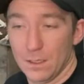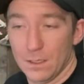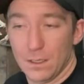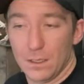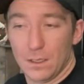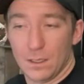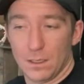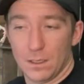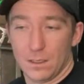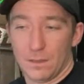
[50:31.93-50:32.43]

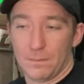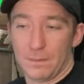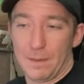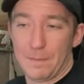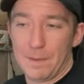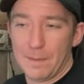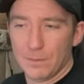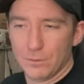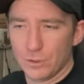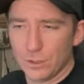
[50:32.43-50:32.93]
Um, and
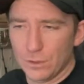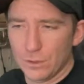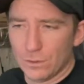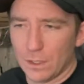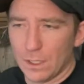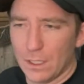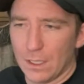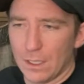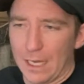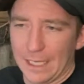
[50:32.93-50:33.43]
people do.
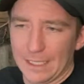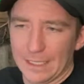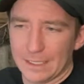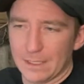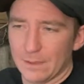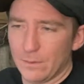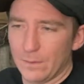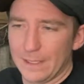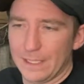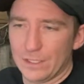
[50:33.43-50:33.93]
I get
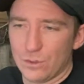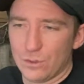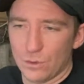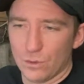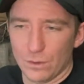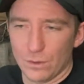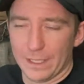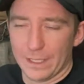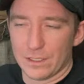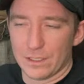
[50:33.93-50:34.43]
so many cool
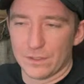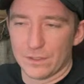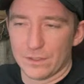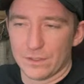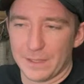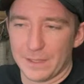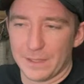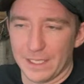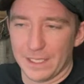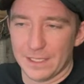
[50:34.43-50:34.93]
letters from
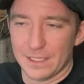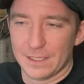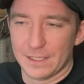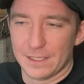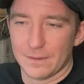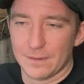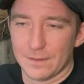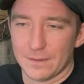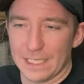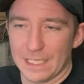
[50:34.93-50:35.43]
kids,
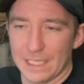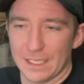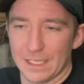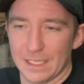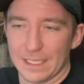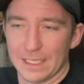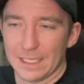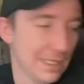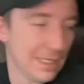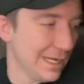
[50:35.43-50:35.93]
and
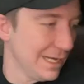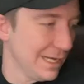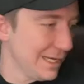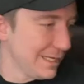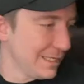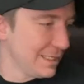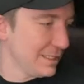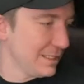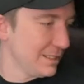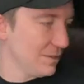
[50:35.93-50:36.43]
like
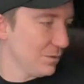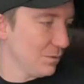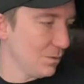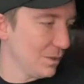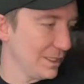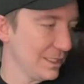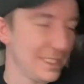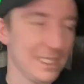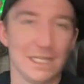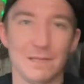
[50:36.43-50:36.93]

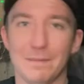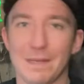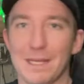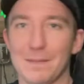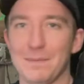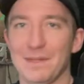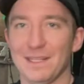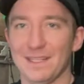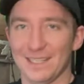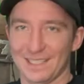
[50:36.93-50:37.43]
one kid made
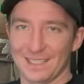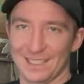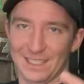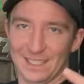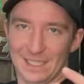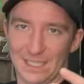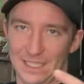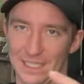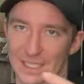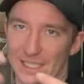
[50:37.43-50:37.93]
me like
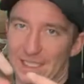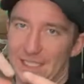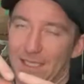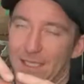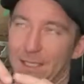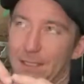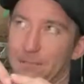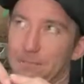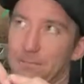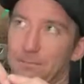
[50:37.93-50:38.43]
a like
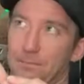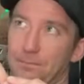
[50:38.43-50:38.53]
a